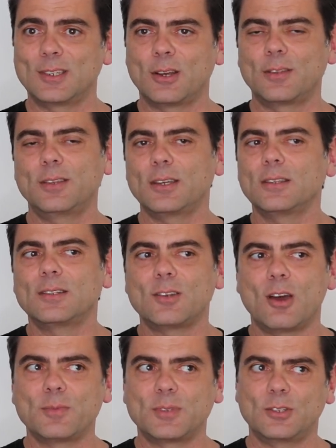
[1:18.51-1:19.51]
You know, think of the
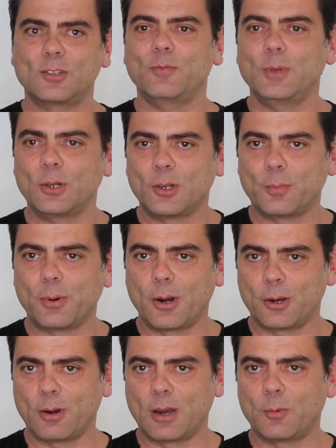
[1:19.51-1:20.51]
times that you've been on a
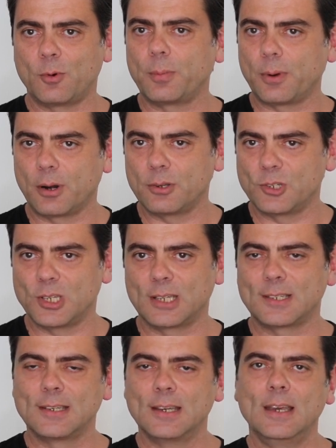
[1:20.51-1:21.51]
program or a project